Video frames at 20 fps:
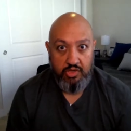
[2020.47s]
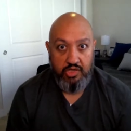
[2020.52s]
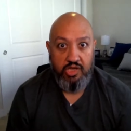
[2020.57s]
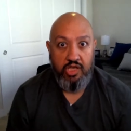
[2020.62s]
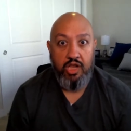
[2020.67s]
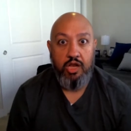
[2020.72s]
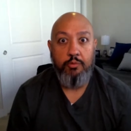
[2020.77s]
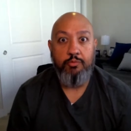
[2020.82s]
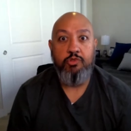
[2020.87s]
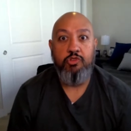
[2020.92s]

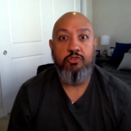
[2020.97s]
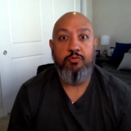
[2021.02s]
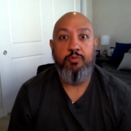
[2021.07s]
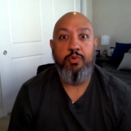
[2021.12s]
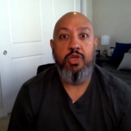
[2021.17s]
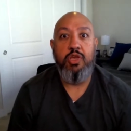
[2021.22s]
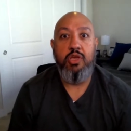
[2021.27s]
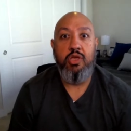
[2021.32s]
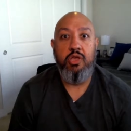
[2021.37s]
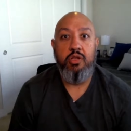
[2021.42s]
get up to
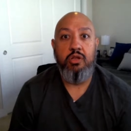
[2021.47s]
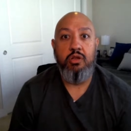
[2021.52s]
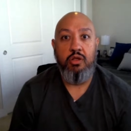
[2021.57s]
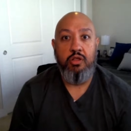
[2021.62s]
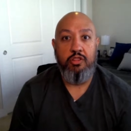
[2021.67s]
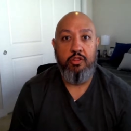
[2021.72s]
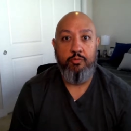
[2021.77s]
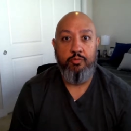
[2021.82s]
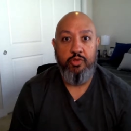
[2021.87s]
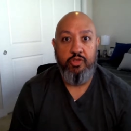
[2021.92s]
speed
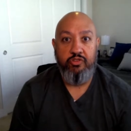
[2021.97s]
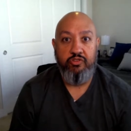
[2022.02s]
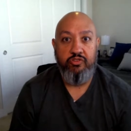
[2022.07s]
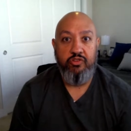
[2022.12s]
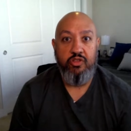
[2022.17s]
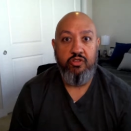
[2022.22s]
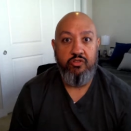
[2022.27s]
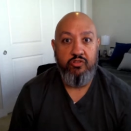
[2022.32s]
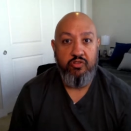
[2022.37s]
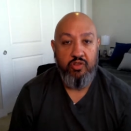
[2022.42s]
on the
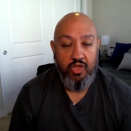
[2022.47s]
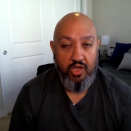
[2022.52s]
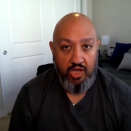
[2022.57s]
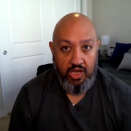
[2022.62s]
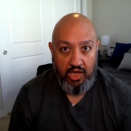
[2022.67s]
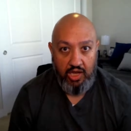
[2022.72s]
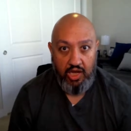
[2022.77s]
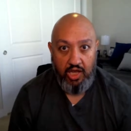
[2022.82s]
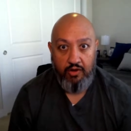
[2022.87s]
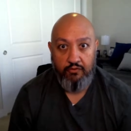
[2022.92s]
business
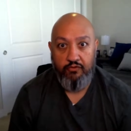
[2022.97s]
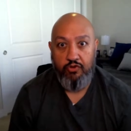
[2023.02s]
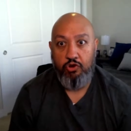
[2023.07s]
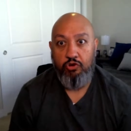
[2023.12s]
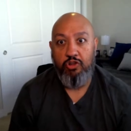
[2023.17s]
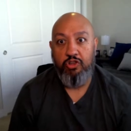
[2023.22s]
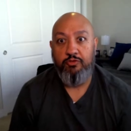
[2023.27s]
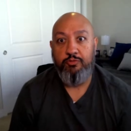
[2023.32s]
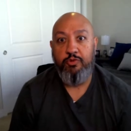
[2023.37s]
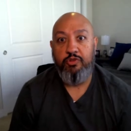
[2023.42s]
and
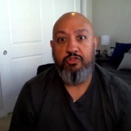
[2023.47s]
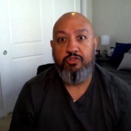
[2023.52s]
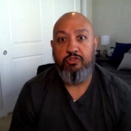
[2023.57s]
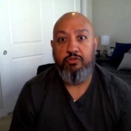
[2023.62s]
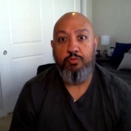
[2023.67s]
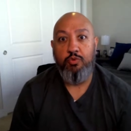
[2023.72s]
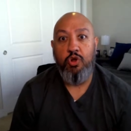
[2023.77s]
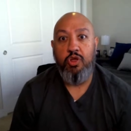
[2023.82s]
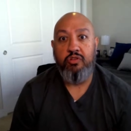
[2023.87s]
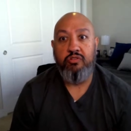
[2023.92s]
various
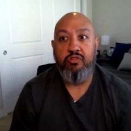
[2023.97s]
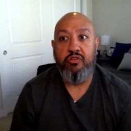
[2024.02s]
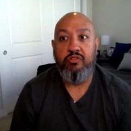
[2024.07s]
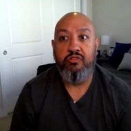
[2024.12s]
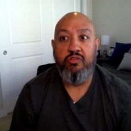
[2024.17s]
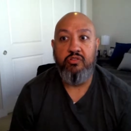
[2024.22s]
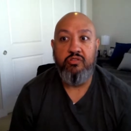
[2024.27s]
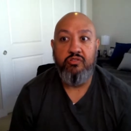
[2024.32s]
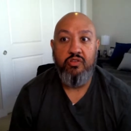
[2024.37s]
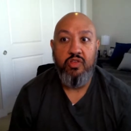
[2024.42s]
business
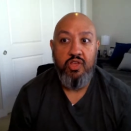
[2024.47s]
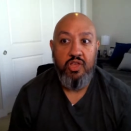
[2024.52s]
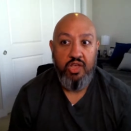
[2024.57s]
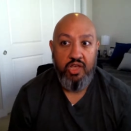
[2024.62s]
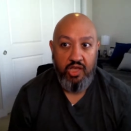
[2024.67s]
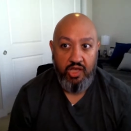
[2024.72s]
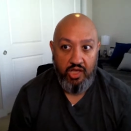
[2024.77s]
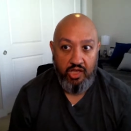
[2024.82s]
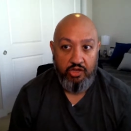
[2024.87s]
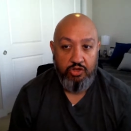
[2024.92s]
processes,
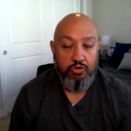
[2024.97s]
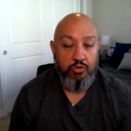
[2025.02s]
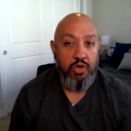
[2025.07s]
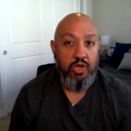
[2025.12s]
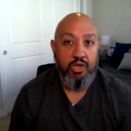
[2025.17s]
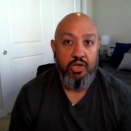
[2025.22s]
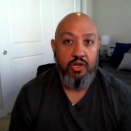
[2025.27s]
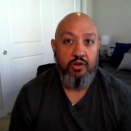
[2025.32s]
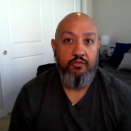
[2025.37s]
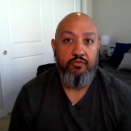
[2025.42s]
and to
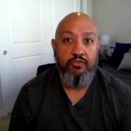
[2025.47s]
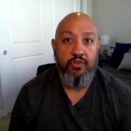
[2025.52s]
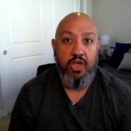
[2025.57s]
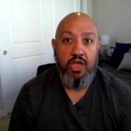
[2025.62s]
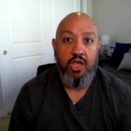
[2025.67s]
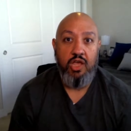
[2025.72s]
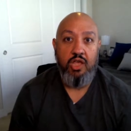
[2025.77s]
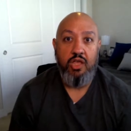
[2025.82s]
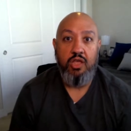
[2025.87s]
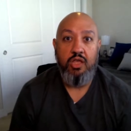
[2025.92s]

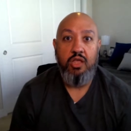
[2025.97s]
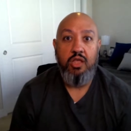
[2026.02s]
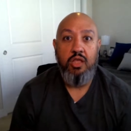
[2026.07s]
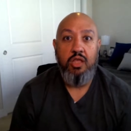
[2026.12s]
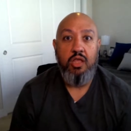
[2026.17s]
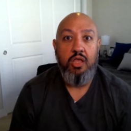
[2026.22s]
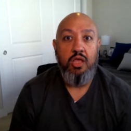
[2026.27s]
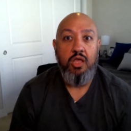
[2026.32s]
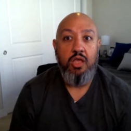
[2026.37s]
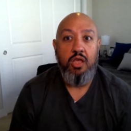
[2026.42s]
identify
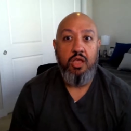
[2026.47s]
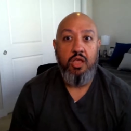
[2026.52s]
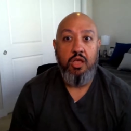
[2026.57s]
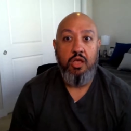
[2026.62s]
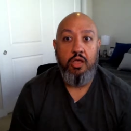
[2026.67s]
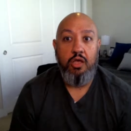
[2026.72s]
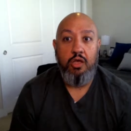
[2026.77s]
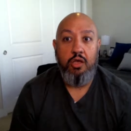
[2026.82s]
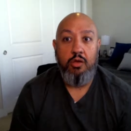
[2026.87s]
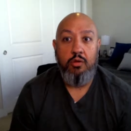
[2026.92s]

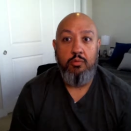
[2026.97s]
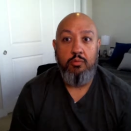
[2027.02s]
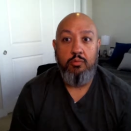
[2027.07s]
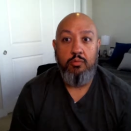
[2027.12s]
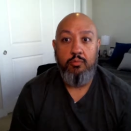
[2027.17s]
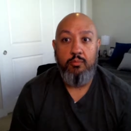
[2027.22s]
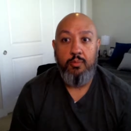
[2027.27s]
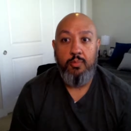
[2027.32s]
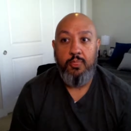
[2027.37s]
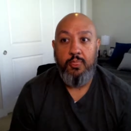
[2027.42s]

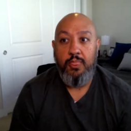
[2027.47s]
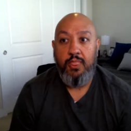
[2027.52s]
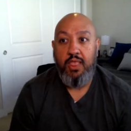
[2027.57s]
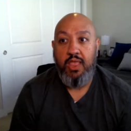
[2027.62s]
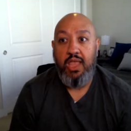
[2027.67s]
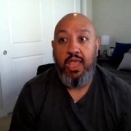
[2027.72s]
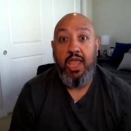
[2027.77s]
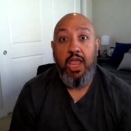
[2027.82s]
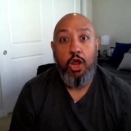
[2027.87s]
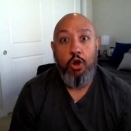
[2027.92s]
um,
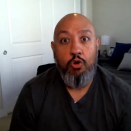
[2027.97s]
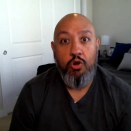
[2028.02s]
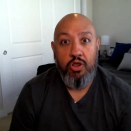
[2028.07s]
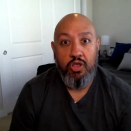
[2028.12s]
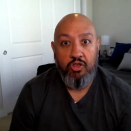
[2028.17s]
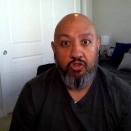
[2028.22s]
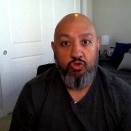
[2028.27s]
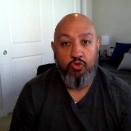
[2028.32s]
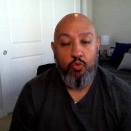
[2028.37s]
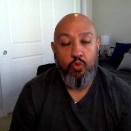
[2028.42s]

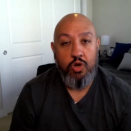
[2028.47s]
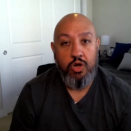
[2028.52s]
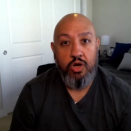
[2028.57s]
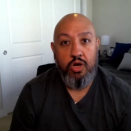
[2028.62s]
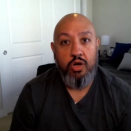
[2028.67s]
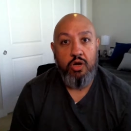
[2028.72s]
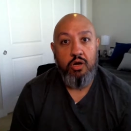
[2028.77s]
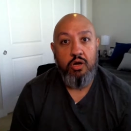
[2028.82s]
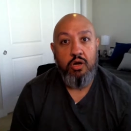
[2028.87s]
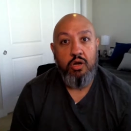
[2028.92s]
areas
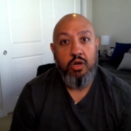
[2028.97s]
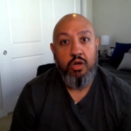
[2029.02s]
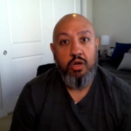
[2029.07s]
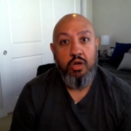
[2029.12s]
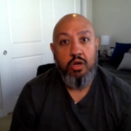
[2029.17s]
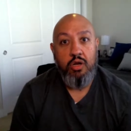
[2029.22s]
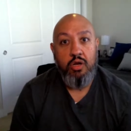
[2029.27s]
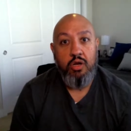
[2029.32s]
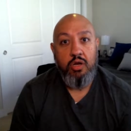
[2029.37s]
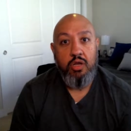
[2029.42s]
where
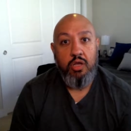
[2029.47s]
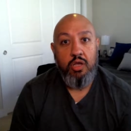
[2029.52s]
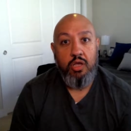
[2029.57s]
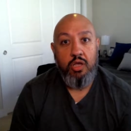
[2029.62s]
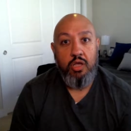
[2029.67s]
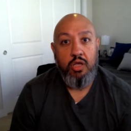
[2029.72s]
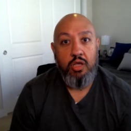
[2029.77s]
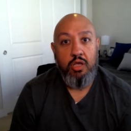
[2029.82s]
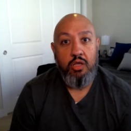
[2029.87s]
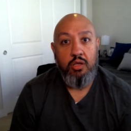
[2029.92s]

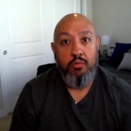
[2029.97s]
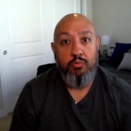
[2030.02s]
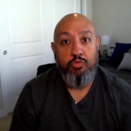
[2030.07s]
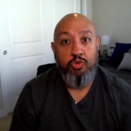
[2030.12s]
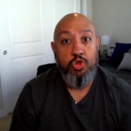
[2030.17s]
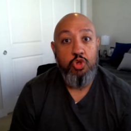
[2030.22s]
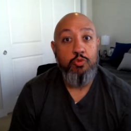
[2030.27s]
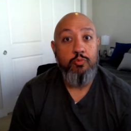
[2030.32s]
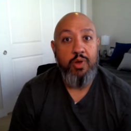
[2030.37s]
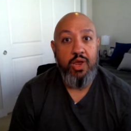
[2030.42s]

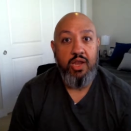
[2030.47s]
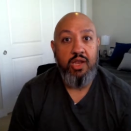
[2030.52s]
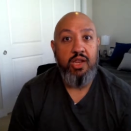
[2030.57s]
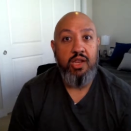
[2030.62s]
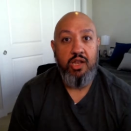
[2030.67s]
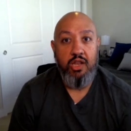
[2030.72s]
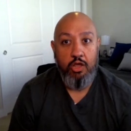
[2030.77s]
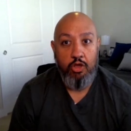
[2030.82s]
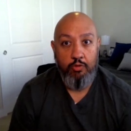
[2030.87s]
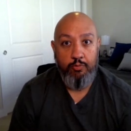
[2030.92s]
you may
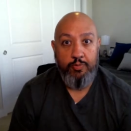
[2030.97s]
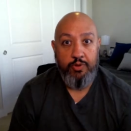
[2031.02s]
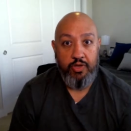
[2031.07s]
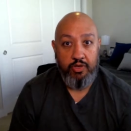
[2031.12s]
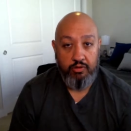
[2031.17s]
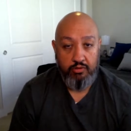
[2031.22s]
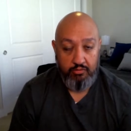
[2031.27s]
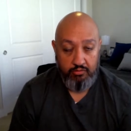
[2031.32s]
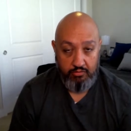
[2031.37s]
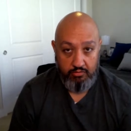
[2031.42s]
need help
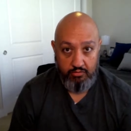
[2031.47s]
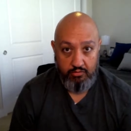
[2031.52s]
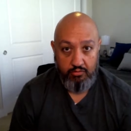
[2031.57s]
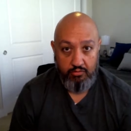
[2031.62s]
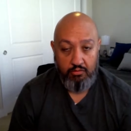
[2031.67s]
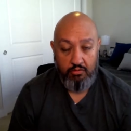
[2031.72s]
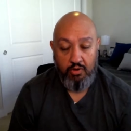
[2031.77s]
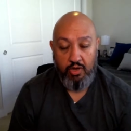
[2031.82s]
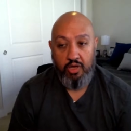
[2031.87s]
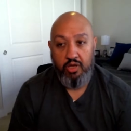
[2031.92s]
in,
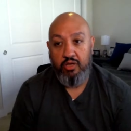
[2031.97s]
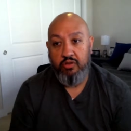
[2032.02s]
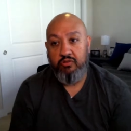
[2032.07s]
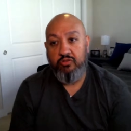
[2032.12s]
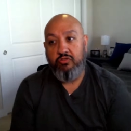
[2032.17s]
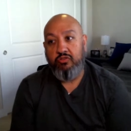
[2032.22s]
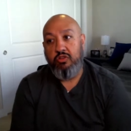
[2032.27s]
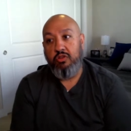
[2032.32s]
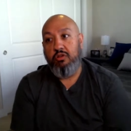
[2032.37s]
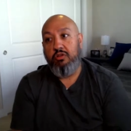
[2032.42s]
right?
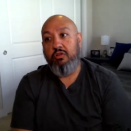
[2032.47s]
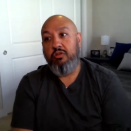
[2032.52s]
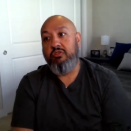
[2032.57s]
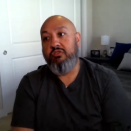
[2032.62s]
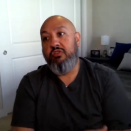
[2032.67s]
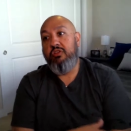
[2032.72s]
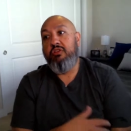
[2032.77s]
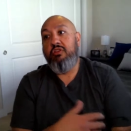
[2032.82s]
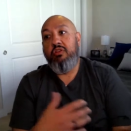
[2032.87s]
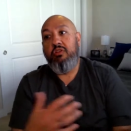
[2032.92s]
So
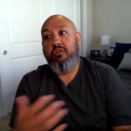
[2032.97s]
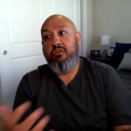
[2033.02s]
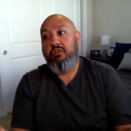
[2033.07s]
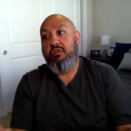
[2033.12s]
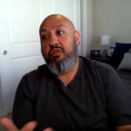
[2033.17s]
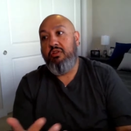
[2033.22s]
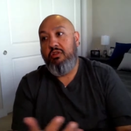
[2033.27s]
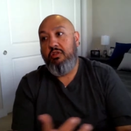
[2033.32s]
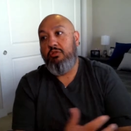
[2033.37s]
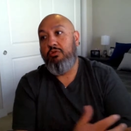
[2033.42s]

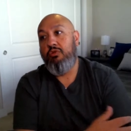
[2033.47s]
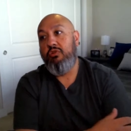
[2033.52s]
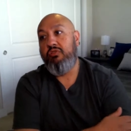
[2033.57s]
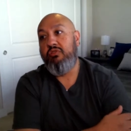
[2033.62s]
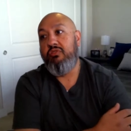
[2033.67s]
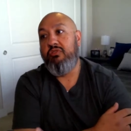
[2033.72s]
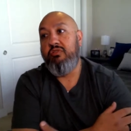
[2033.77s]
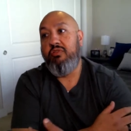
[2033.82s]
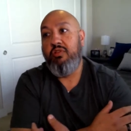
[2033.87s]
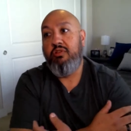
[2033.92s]
in other
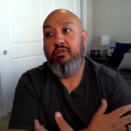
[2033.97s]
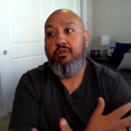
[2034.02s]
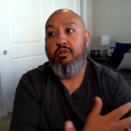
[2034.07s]
words,